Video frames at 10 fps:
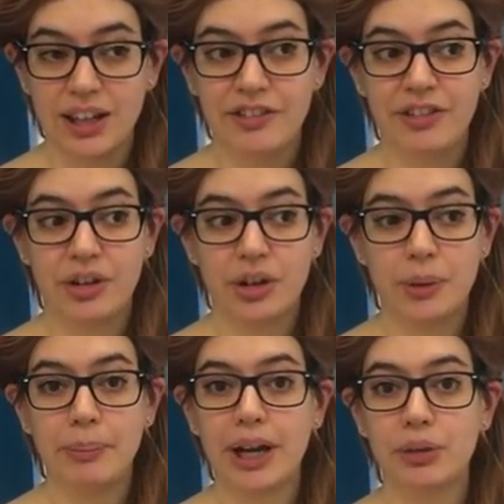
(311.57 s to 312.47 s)
For
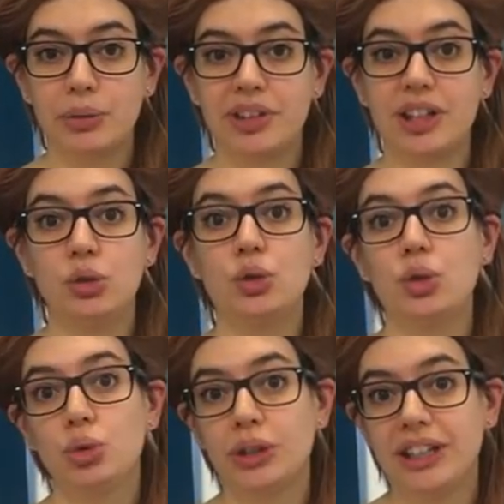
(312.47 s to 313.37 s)
a mouse, we say une
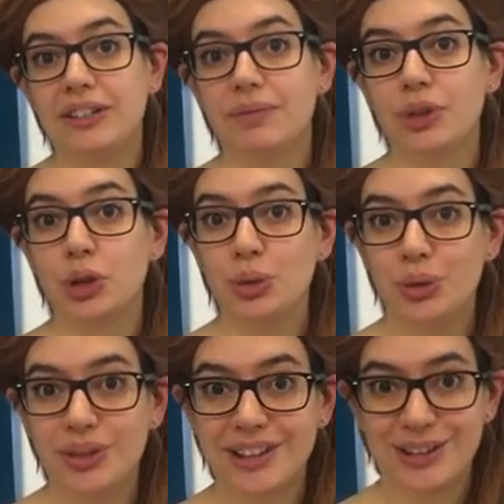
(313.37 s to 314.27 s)
souris.
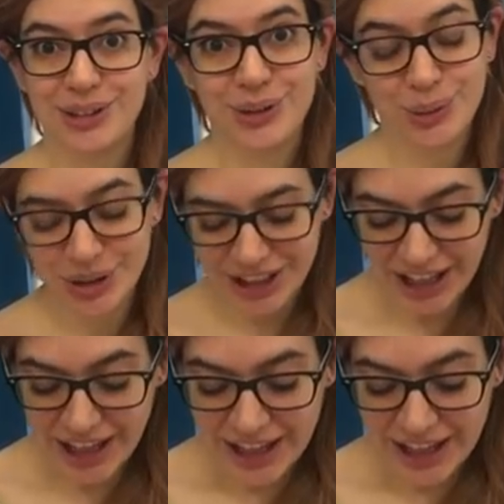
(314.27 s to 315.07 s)
Une souris.